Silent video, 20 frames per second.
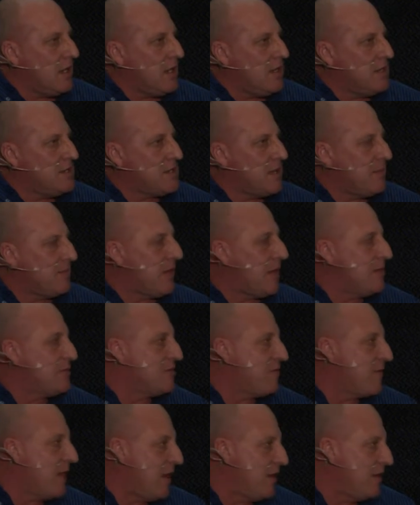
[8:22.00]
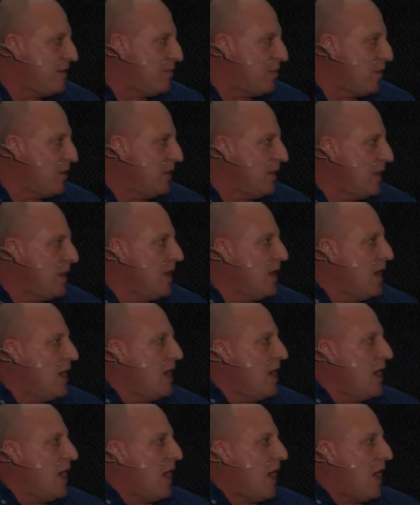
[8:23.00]
is sometimes frowned upon.
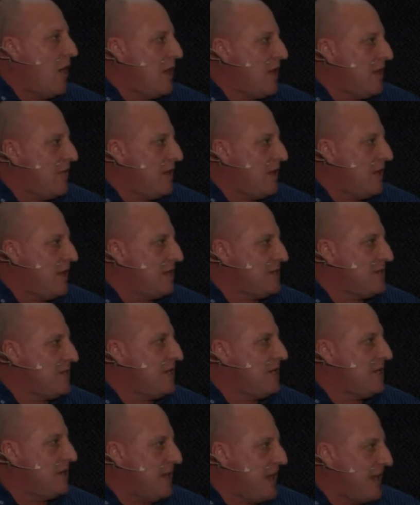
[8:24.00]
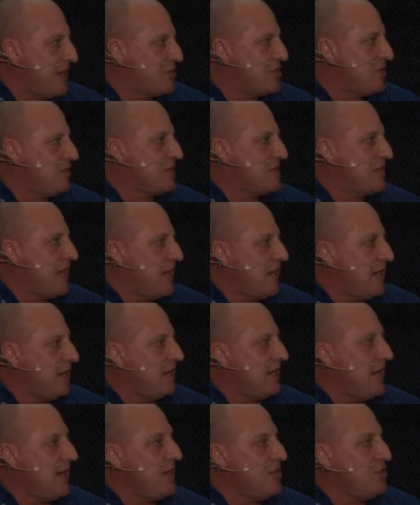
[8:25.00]
However, that's the international standard,
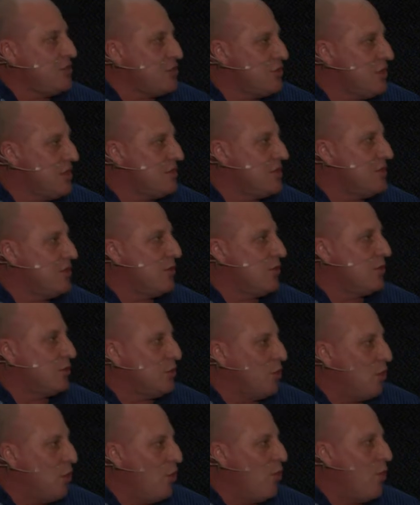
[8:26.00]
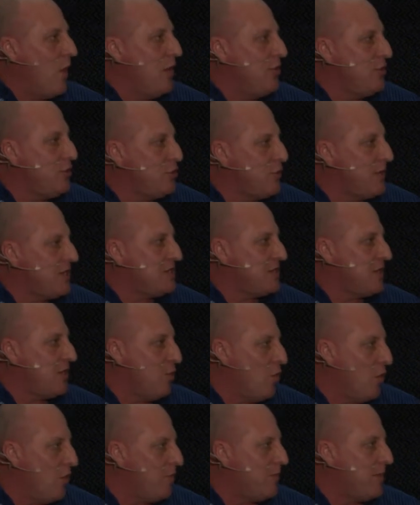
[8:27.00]
and that ensures that your door won't twist
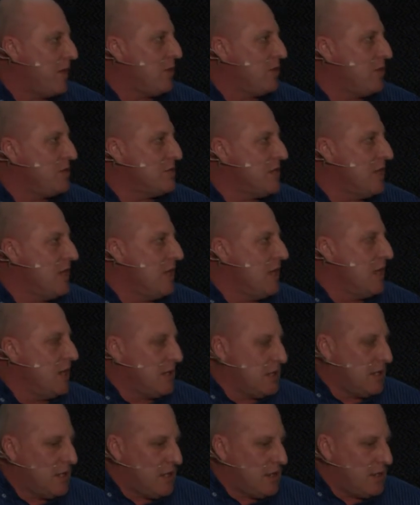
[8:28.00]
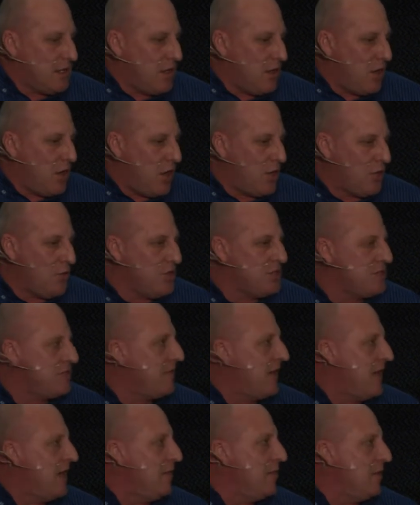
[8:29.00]
and warp, because the hardwoods
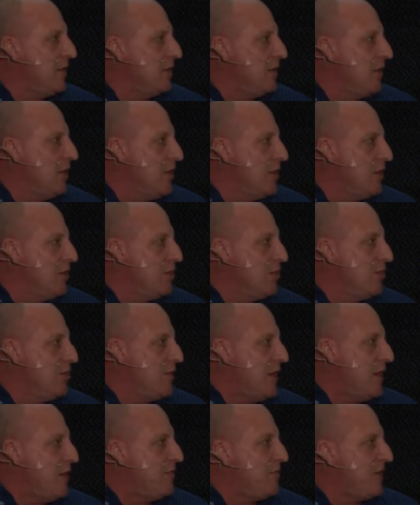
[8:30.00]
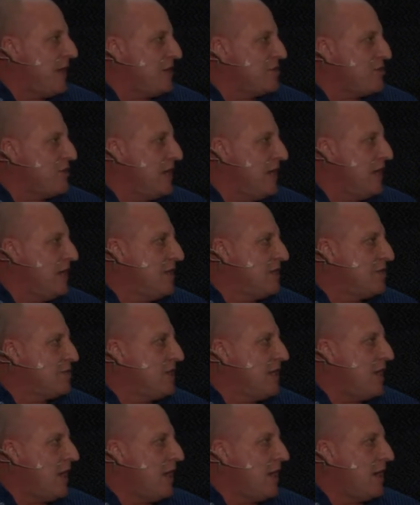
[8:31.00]
available to the manufacturing
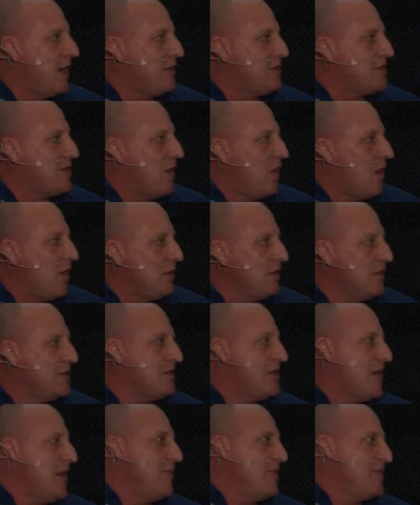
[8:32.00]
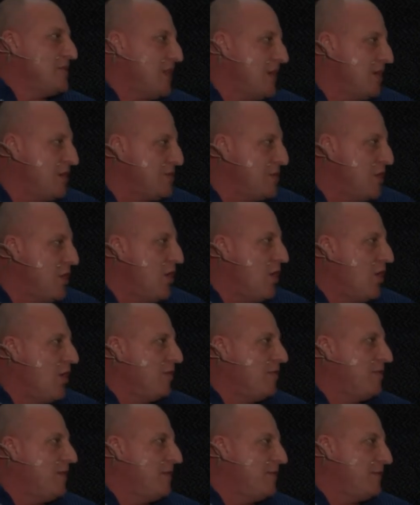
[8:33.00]
industry nowadays aren't the same as those
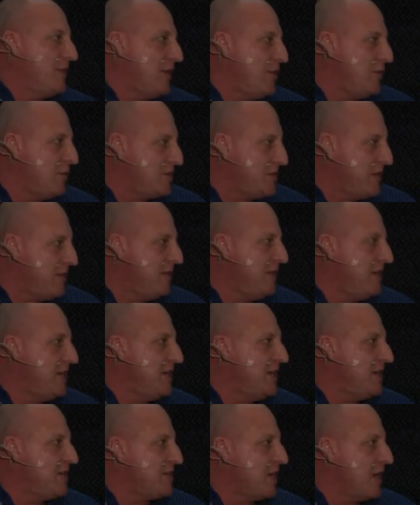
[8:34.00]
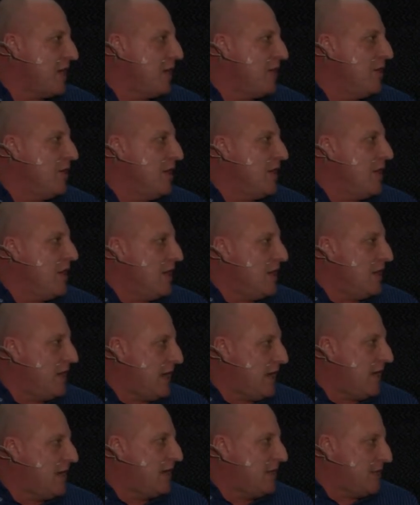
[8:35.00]
of 50 or 70 years ago
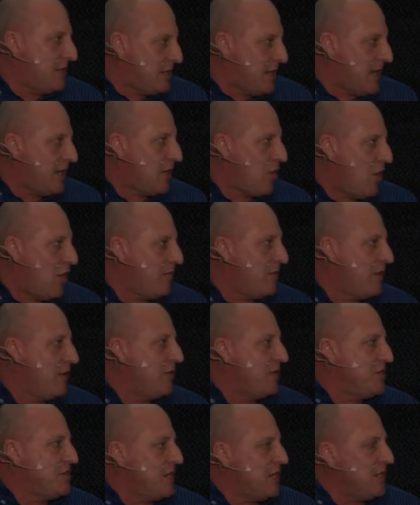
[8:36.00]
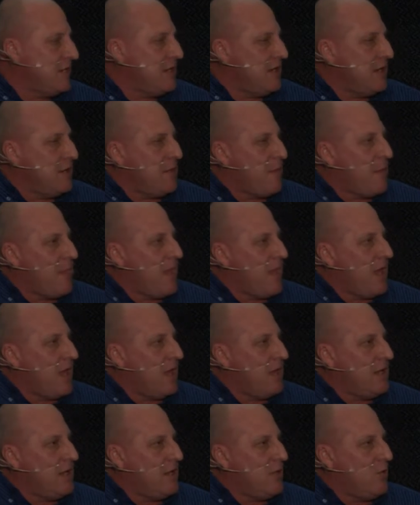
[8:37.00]
that offer rigidity.
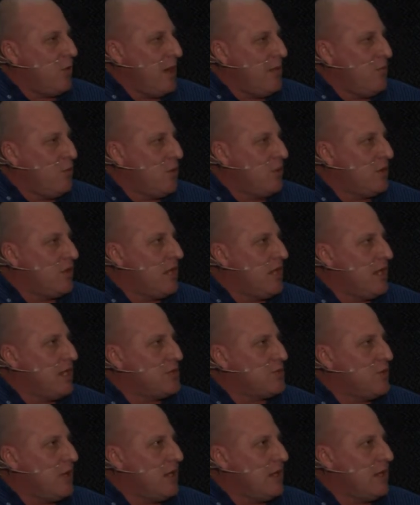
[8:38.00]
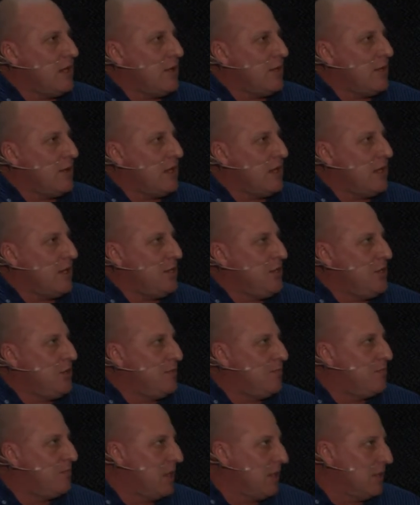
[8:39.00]
And then one more thing is when they do
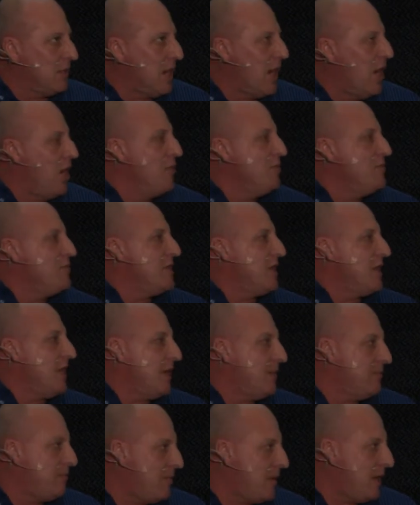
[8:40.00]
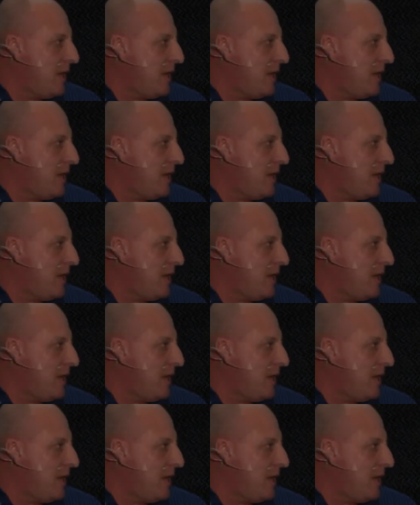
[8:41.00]
build homes and they